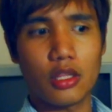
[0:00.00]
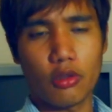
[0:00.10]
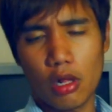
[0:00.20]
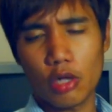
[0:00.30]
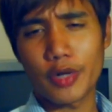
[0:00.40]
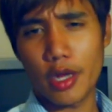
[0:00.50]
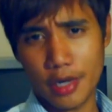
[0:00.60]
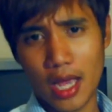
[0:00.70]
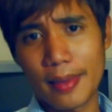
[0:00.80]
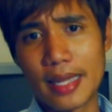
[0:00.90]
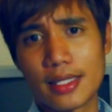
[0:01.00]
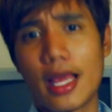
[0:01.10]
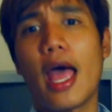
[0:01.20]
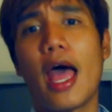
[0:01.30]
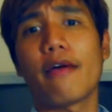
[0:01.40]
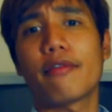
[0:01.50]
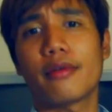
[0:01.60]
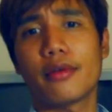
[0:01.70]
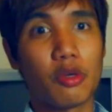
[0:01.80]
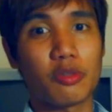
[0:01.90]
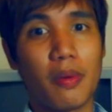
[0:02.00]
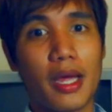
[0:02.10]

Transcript: They're all around 9 minutes and a half. Multiply